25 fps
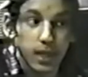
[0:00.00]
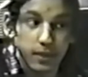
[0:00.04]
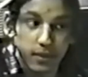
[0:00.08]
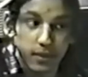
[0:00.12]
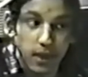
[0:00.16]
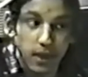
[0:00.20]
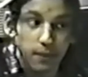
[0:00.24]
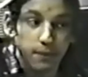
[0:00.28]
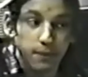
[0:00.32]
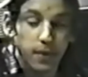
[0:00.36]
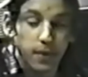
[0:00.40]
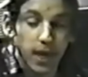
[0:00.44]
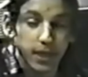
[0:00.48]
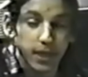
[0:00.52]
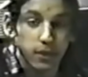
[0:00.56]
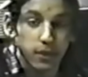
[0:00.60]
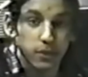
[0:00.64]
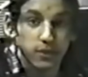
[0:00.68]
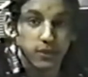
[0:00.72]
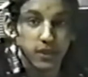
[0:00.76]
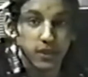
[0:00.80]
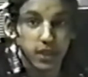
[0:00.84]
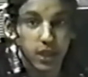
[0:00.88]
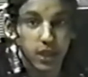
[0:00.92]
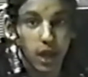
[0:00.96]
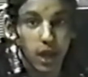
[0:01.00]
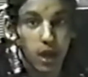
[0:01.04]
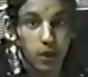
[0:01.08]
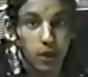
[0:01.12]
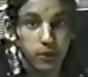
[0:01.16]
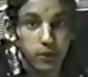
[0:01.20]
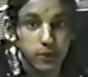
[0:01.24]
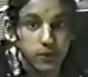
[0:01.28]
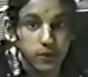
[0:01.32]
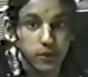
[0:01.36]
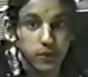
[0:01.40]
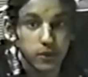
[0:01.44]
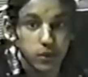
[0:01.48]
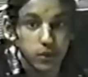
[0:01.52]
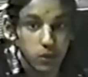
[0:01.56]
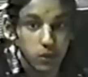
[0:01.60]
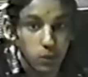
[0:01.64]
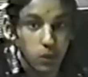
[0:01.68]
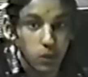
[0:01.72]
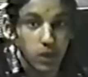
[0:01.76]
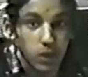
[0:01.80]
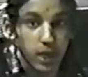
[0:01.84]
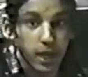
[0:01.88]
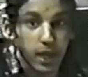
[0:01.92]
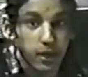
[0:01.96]
if they find those in your house,
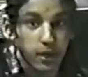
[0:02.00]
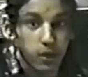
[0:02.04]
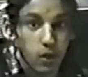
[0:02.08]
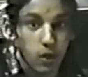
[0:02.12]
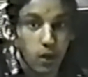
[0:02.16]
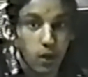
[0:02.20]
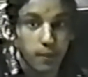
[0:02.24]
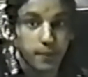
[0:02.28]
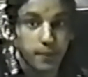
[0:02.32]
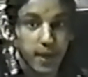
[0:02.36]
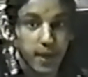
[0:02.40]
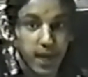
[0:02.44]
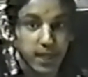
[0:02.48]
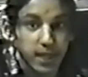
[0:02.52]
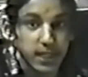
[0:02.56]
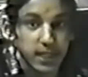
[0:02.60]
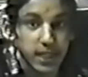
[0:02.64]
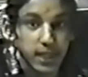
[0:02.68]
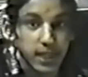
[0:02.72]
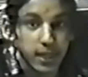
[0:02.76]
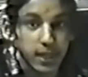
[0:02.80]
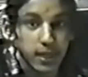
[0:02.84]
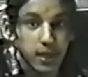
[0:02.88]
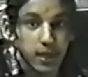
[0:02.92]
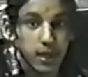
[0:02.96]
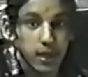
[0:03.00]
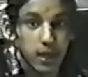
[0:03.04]
you will get caught badly.